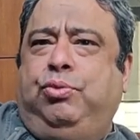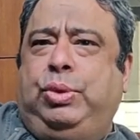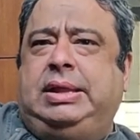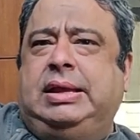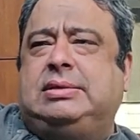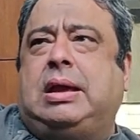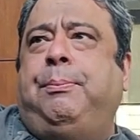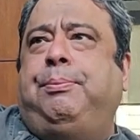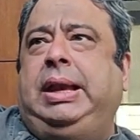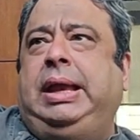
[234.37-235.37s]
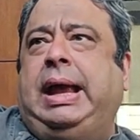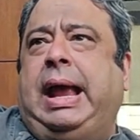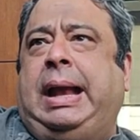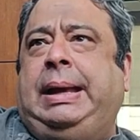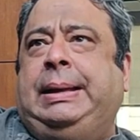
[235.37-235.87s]
with this company,
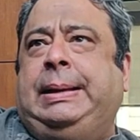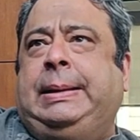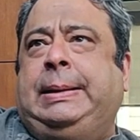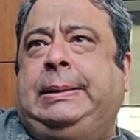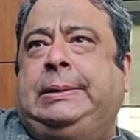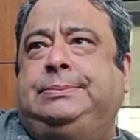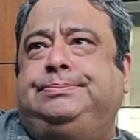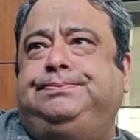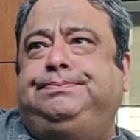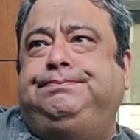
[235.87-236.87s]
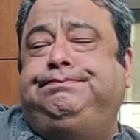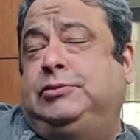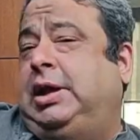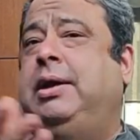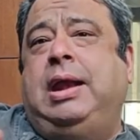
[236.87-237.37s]
and
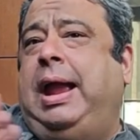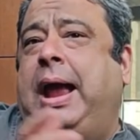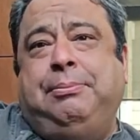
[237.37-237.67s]
here I